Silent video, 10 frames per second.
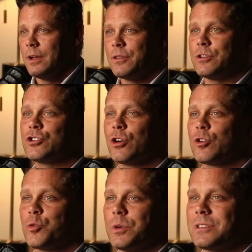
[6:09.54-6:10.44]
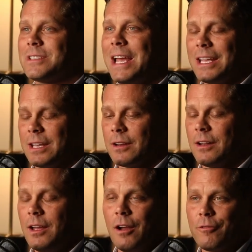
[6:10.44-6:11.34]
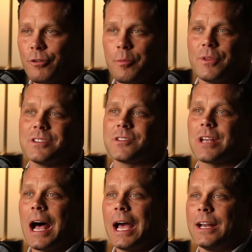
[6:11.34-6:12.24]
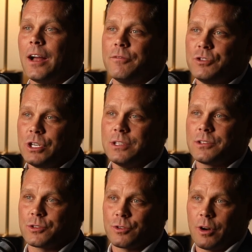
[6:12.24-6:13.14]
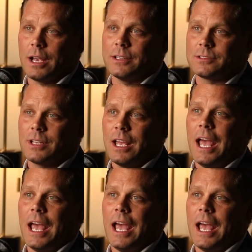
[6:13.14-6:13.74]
The church was taken from the side of Jesus Christ